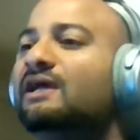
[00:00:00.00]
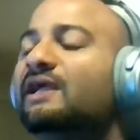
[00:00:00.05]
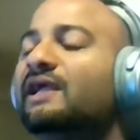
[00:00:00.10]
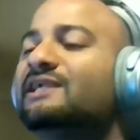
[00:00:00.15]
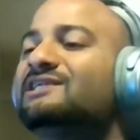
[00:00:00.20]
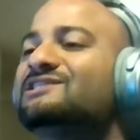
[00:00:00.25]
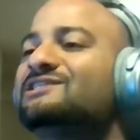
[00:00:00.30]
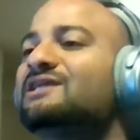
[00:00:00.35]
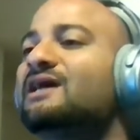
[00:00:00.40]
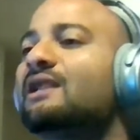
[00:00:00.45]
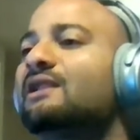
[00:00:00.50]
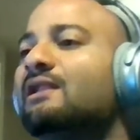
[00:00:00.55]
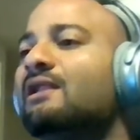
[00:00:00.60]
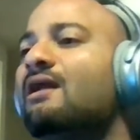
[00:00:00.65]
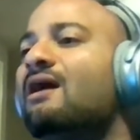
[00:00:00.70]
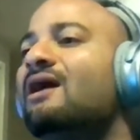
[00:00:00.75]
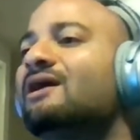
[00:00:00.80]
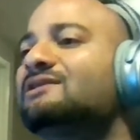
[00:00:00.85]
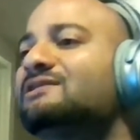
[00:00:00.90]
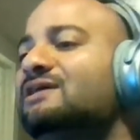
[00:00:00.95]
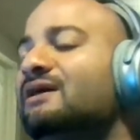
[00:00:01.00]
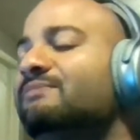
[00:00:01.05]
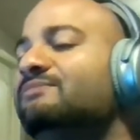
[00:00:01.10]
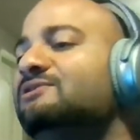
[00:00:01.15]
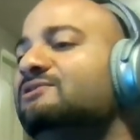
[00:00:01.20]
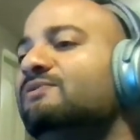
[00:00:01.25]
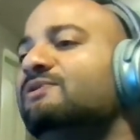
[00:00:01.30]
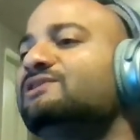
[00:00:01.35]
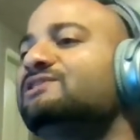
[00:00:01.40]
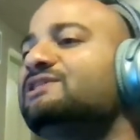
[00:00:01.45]
It's not locked up
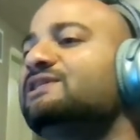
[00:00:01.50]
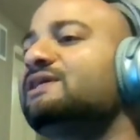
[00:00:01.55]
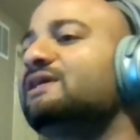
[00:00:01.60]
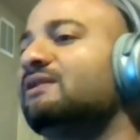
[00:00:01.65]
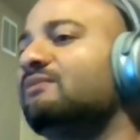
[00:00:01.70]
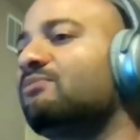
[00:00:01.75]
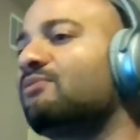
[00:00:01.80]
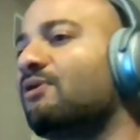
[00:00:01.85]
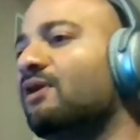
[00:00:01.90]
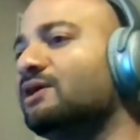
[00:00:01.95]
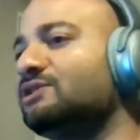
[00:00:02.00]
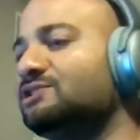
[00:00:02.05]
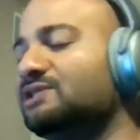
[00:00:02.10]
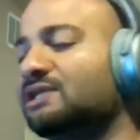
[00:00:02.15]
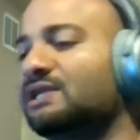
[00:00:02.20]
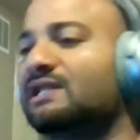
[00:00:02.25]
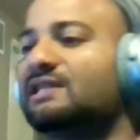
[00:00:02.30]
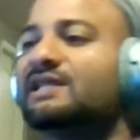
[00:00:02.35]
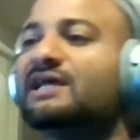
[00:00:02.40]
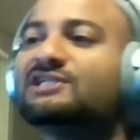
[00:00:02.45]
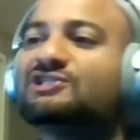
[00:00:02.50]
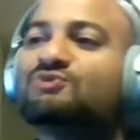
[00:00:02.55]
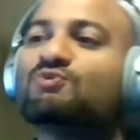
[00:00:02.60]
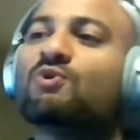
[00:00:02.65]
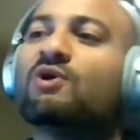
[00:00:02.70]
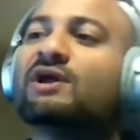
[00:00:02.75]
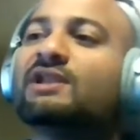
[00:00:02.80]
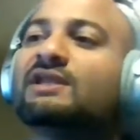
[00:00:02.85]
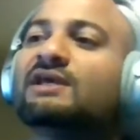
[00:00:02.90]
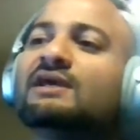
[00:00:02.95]
to a single project, and that's
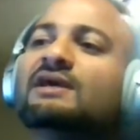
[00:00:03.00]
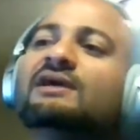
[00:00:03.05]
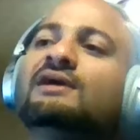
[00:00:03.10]
what